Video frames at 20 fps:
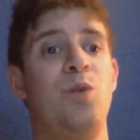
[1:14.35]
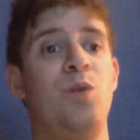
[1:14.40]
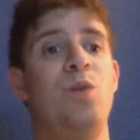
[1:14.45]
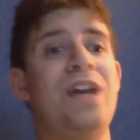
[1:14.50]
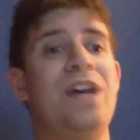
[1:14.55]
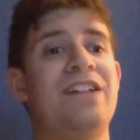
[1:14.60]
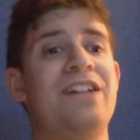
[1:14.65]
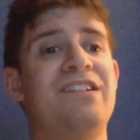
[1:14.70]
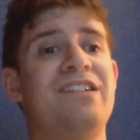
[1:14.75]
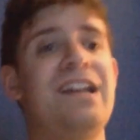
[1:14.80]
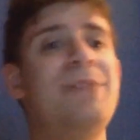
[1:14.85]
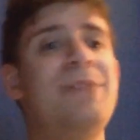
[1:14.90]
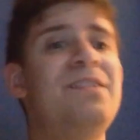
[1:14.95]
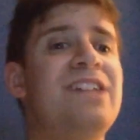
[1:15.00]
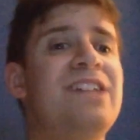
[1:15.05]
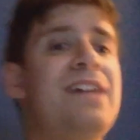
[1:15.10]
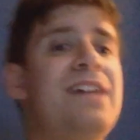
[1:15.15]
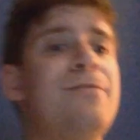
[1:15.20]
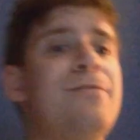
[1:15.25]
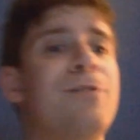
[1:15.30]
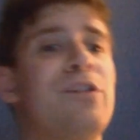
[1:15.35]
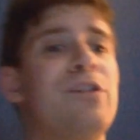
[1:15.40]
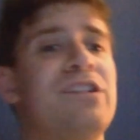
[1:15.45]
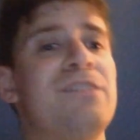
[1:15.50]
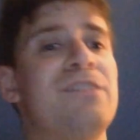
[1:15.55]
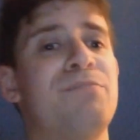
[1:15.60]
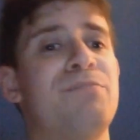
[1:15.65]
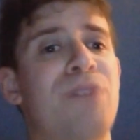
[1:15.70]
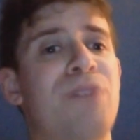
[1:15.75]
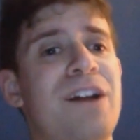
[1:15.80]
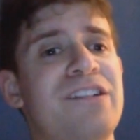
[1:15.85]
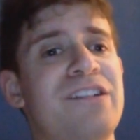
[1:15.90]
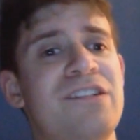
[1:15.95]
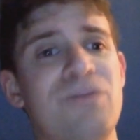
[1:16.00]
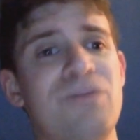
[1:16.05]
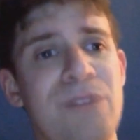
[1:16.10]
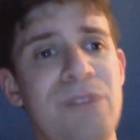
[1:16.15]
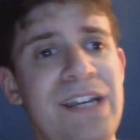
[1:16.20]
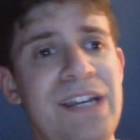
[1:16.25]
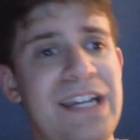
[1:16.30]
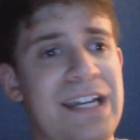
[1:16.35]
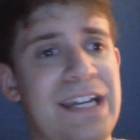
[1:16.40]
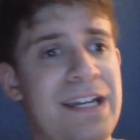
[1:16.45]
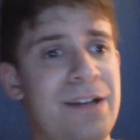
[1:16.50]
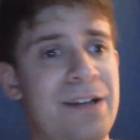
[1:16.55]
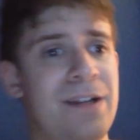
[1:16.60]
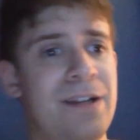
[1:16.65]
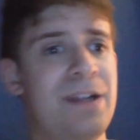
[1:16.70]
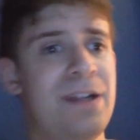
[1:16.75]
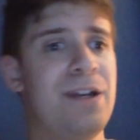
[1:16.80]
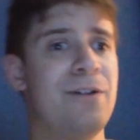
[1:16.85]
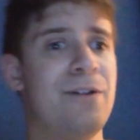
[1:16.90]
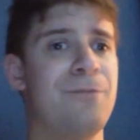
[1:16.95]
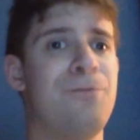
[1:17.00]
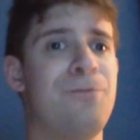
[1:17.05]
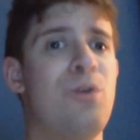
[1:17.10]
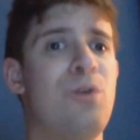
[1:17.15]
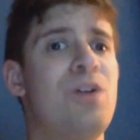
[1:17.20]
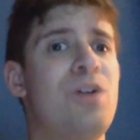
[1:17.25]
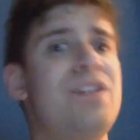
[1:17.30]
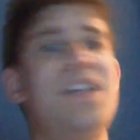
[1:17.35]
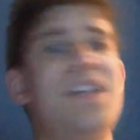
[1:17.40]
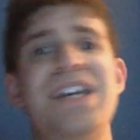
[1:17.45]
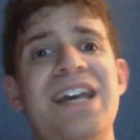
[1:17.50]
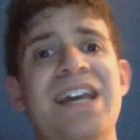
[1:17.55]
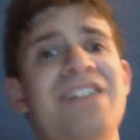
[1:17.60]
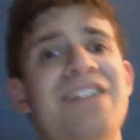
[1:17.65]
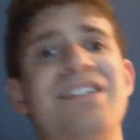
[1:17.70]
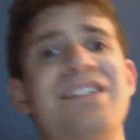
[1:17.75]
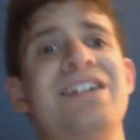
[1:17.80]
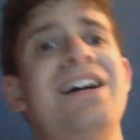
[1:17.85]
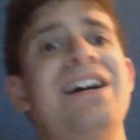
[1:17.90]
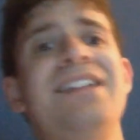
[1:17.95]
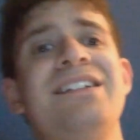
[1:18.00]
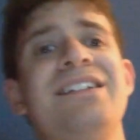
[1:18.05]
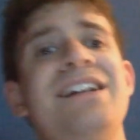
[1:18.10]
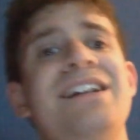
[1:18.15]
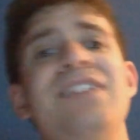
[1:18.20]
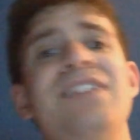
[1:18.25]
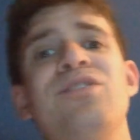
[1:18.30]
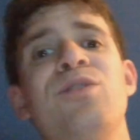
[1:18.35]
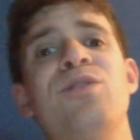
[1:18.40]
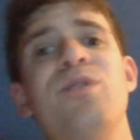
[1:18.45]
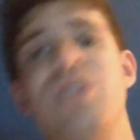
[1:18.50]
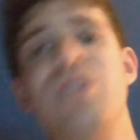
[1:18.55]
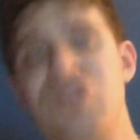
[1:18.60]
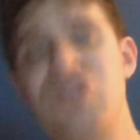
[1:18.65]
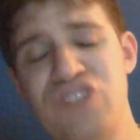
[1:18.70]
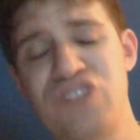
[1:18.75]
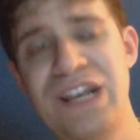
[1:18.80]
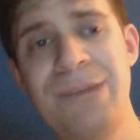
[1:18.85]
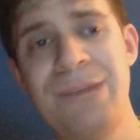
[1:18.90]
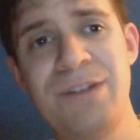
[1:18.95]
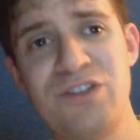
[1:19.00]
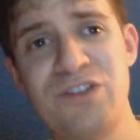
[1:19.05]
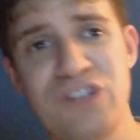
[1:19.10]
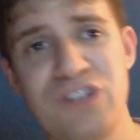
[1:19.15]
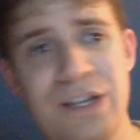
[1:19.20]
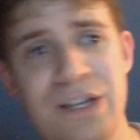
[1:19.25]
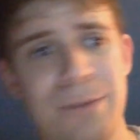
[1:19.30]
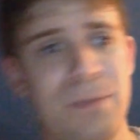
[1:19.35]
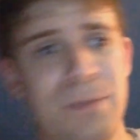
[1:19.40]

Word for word: We had Sami Zayn versus Bronson Reed for the Intercontinental Championship.